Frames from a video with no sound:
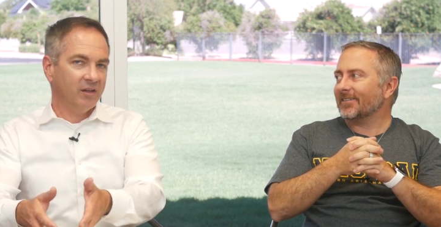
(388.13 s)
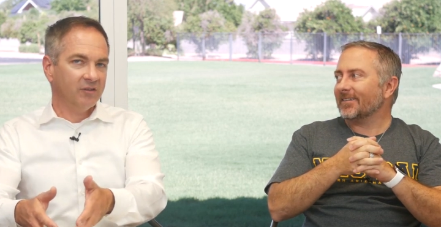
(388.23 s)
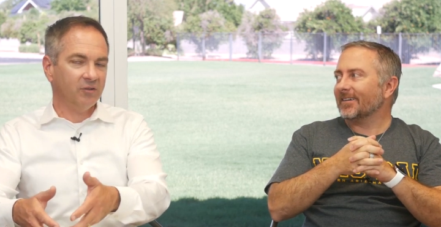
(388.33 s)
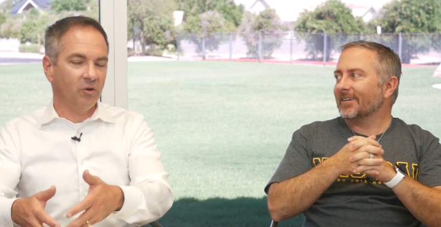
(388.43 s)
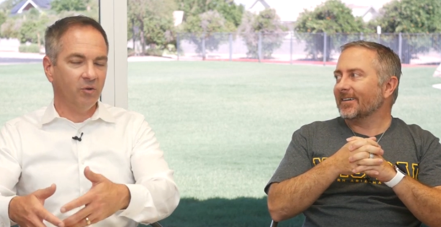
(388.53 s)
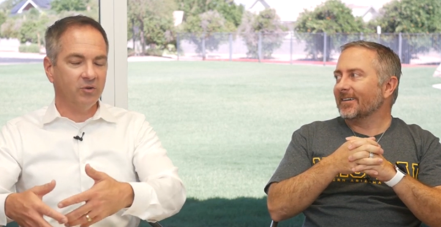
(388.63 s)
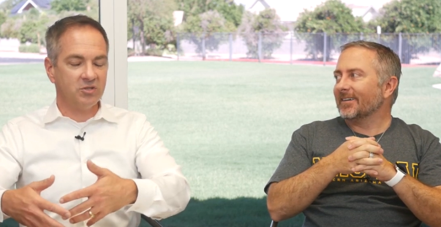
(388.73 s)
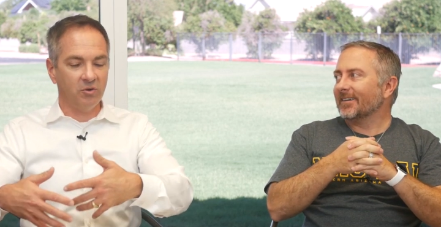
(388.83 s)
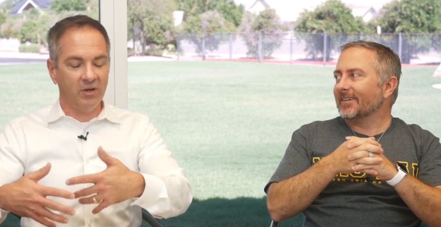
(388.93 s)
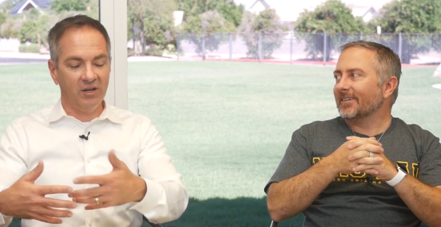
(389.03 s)
Speaker 1: So
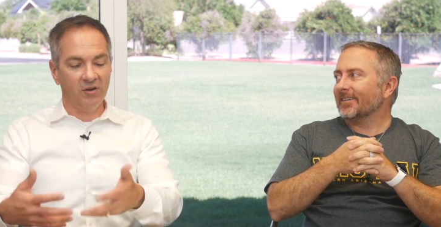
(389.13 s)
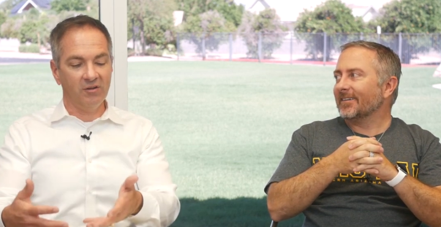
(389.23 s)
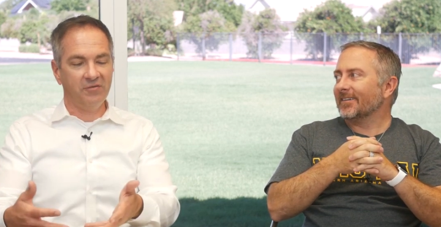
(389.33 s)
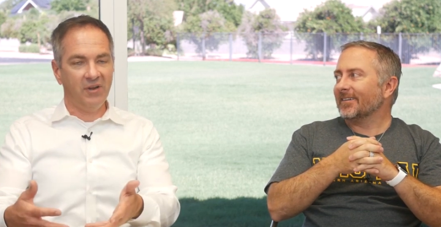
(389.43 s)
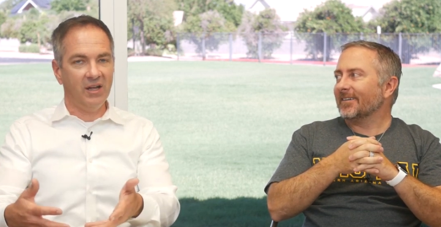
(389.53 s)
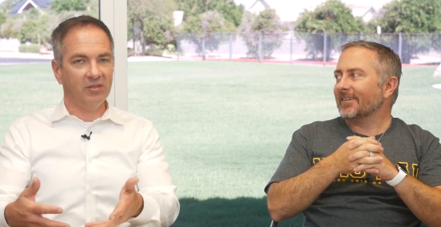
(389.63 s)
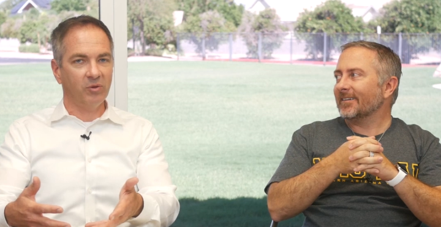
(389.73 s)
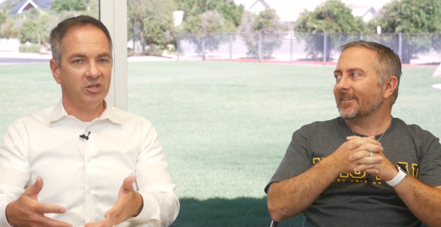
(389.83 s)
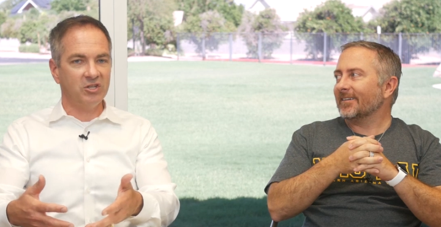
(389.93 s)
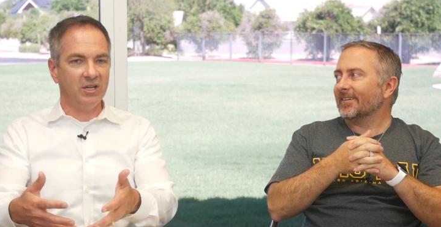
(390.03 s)
so in her faith,
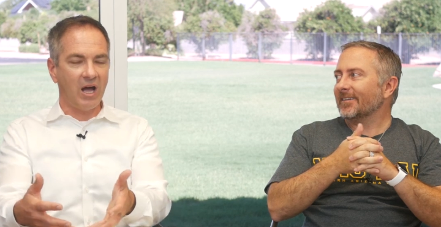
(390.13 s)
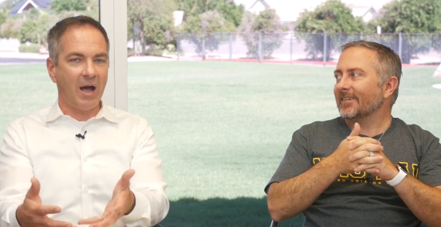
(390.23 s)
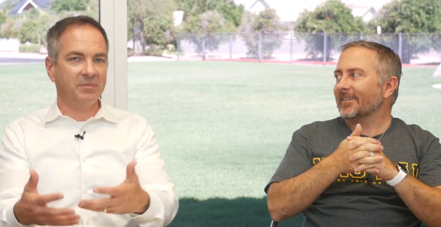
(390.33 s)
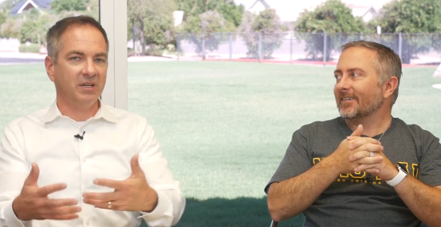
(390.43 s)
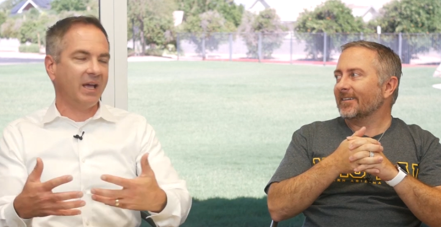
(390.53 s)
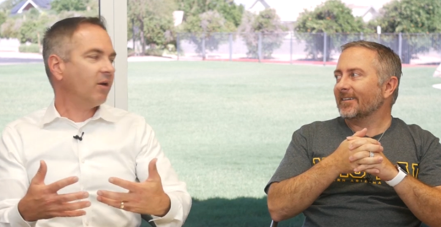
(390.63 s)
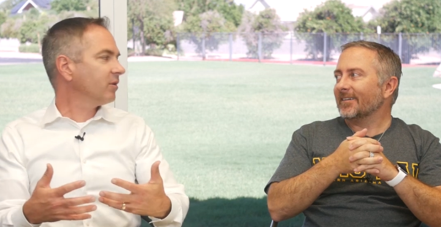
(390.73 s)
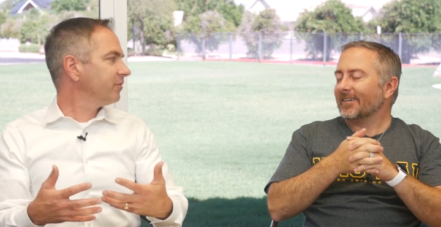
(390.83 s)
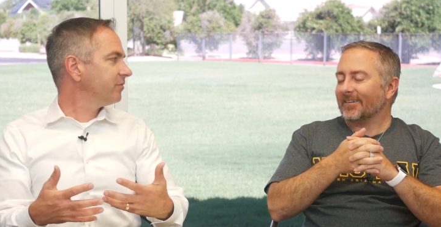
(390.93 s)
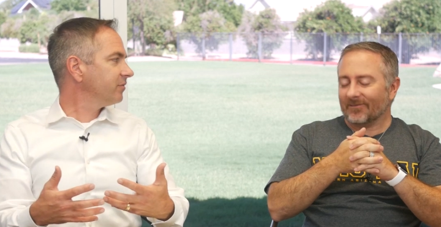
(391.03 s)
right, she opted out
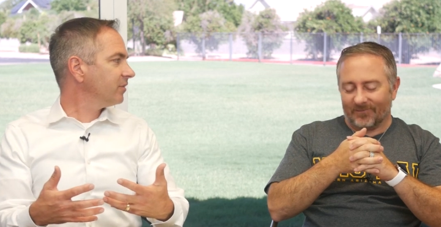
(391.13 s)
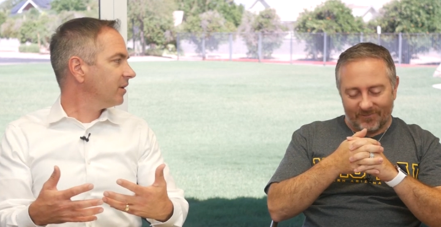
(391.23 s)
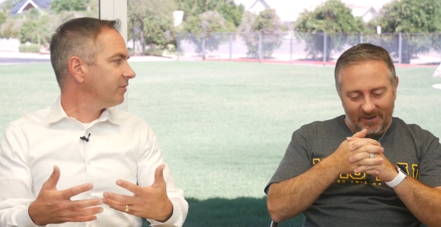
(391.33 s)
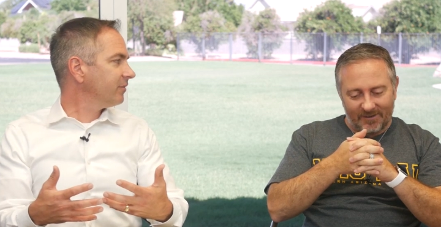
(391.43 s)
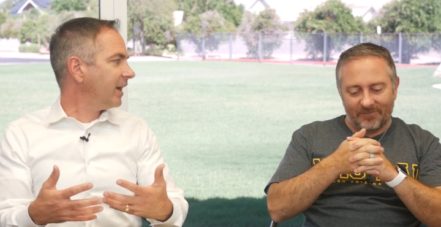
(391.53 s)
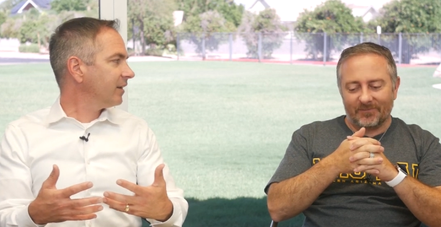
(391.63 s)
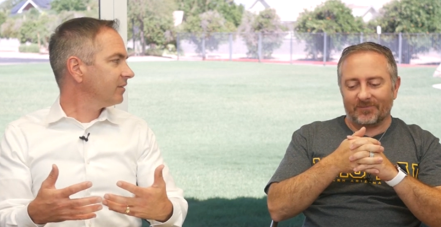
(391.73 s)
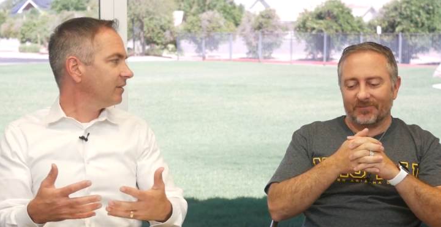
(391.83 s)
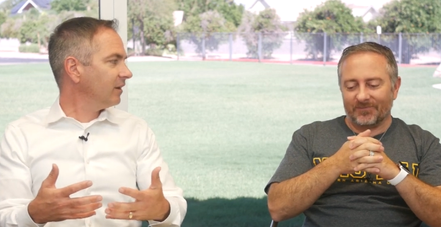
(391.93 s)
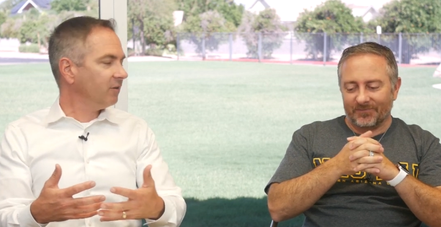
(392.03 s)
of of right.
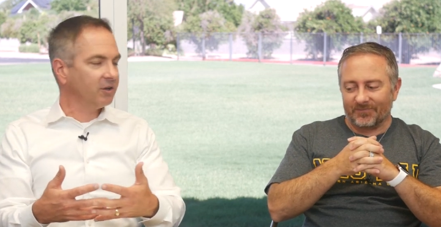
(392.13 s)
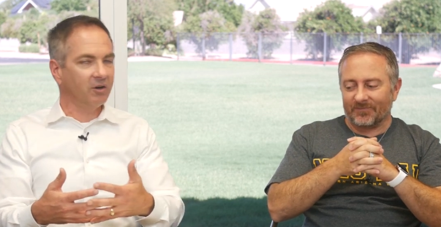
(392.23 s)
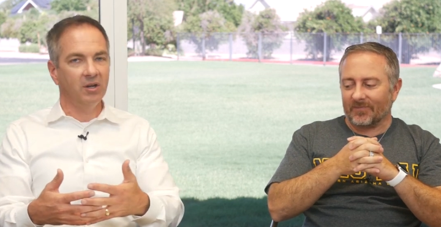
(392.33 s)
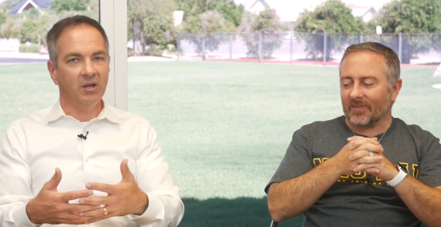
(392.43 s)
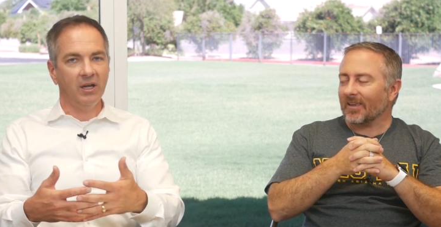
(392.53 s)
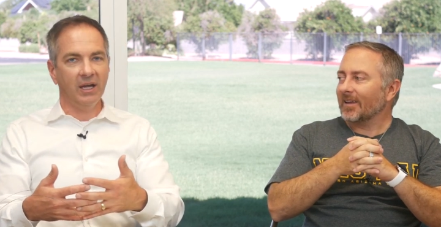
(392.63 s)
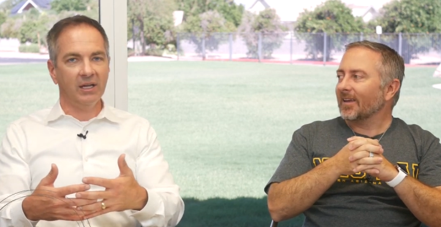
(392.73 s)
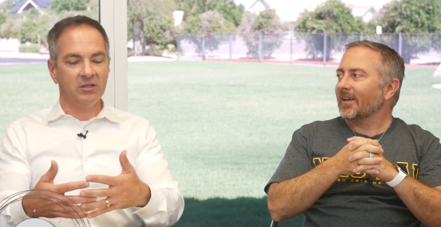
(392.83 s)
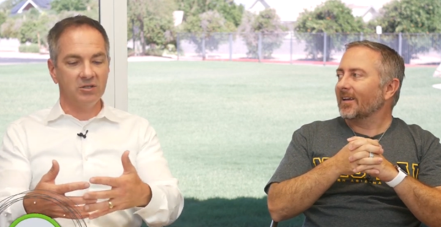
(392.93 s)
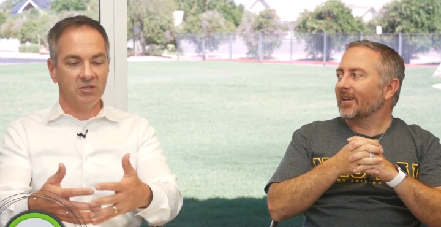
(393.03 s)
that scenario,
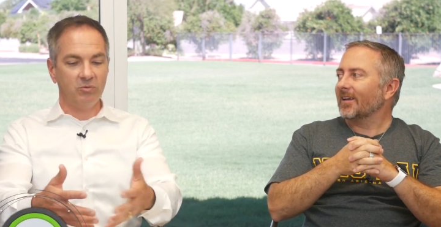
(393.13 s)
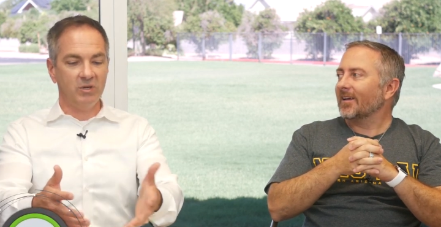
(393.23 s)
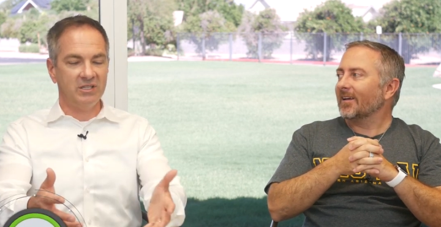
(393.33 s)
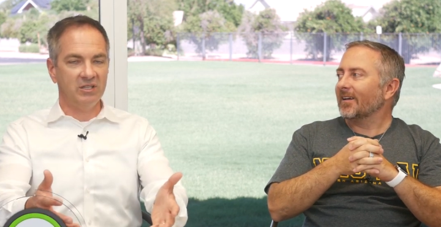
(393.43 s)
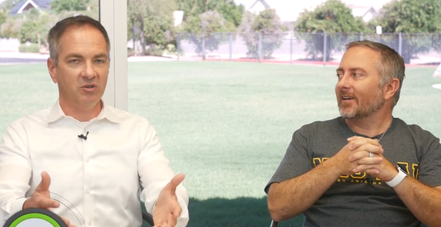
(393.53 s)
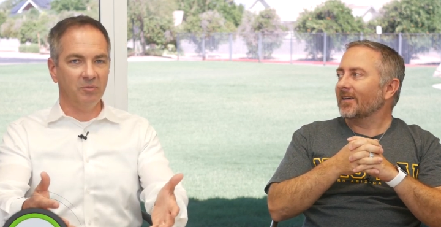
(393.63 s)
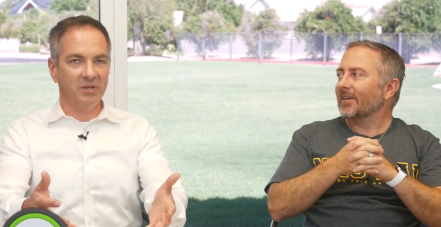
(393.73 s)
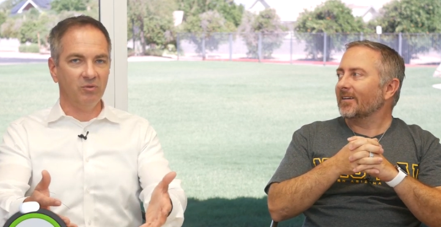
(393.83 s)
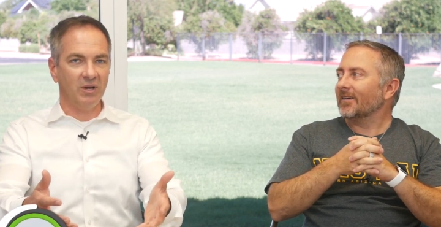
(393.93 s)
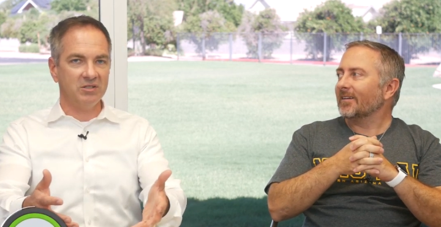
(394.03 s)
and she, we see her
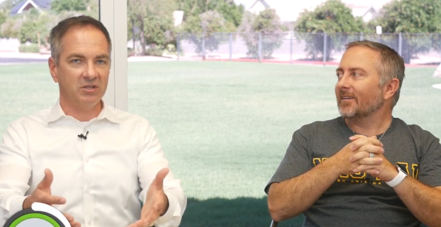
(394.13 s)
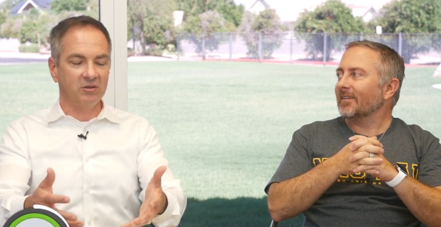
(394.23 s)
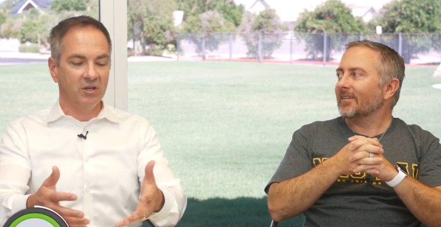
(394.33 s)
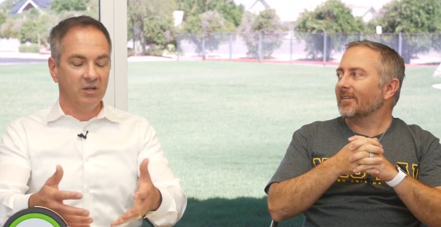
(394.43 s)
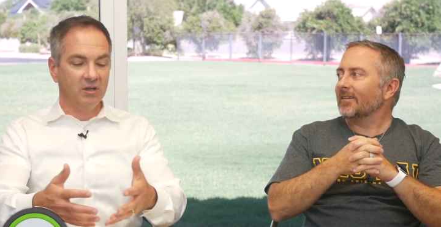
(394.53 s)
being rescued.